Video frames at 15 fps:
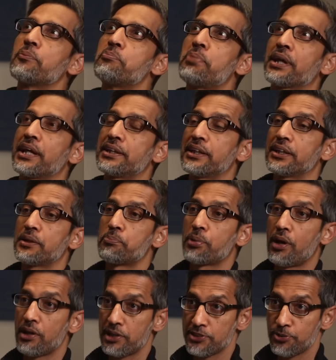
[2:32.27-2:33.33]
But I think the
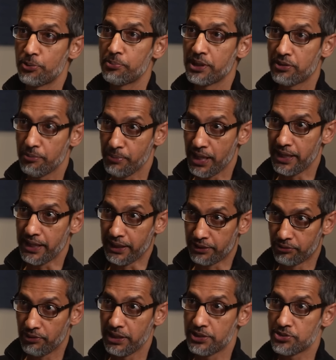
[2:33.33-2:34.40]
progress will be dramatic,
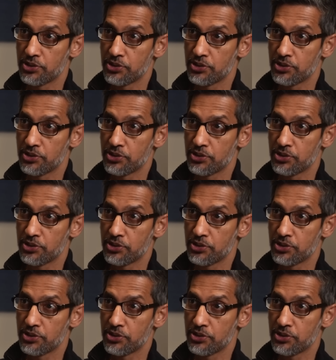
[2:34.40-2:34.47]
right?